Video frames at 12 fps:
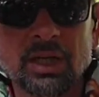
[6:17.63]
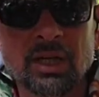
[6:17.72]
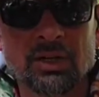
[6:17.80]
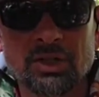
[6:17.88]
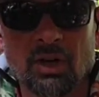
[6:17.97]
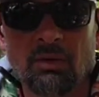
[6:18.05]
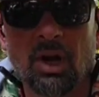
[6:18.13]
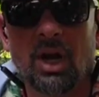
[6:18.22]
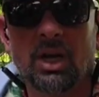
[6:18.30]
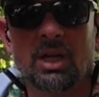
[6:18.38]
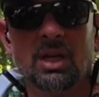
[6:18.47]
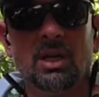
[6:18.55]
here's our
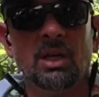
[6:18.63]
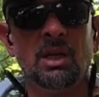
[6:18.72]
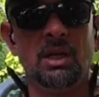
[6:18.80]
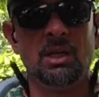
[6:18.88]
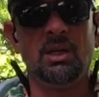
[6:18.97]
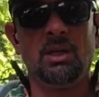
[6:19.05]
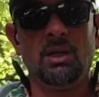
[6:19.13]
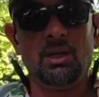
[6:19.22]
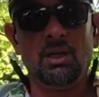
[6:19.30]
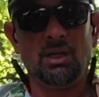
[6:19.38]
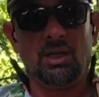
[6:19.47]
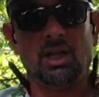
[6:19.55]
rock.
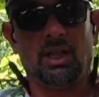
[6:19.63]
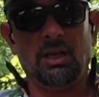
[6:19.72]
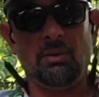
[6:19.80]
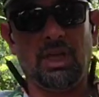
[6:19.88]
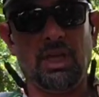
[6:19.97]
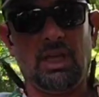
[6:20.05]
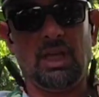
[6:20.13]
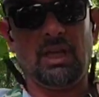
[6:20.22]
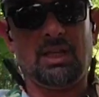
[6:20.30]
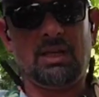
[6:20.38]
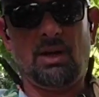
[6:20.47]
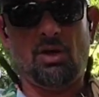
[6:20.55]
Luckily, we can
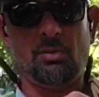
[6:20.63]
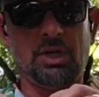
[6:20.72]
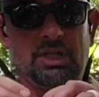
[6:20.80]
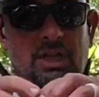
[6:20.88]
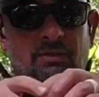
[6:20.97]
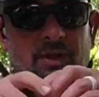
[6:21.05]
get almost